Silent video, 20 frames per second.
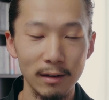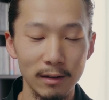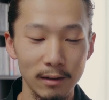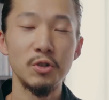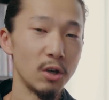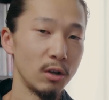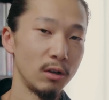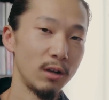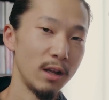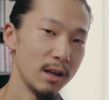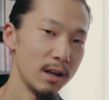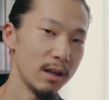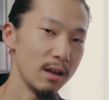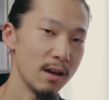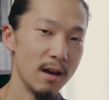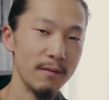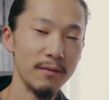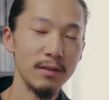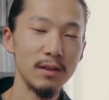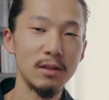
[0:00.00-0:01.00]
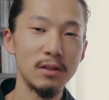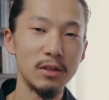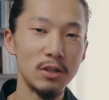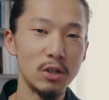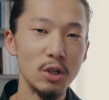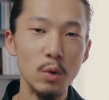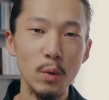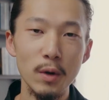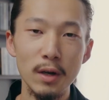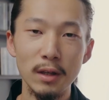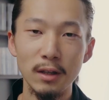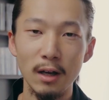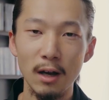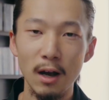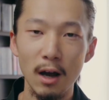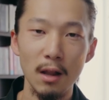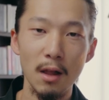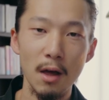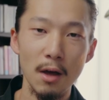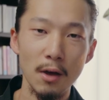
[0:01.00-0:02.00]
So lately I've been doing the
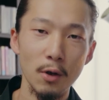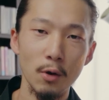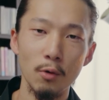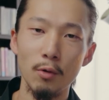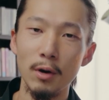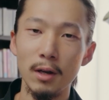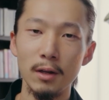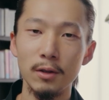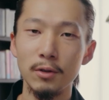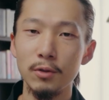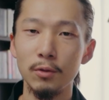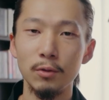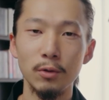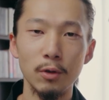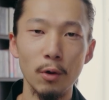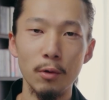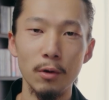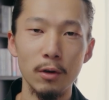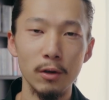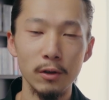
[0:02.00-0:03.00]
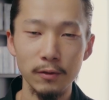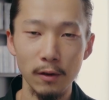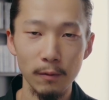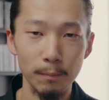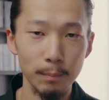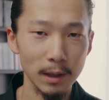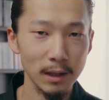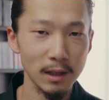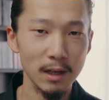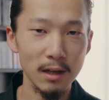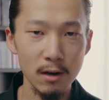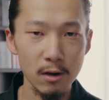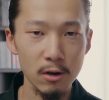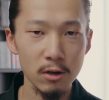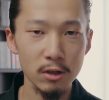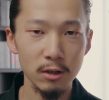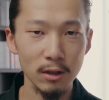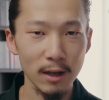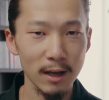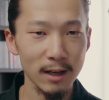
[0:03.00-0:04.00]
color grading tutorials for
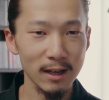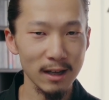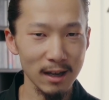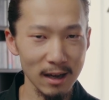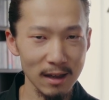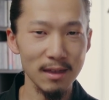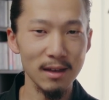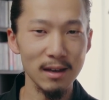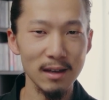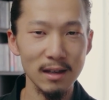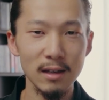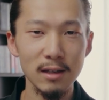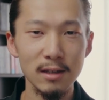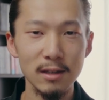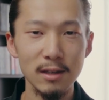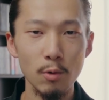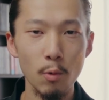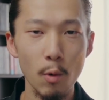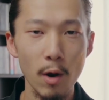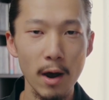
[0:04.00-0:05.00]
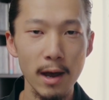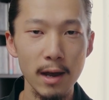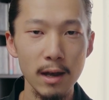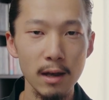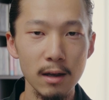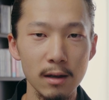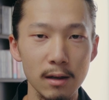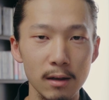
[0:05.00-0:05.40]
beginners, like in the easy way,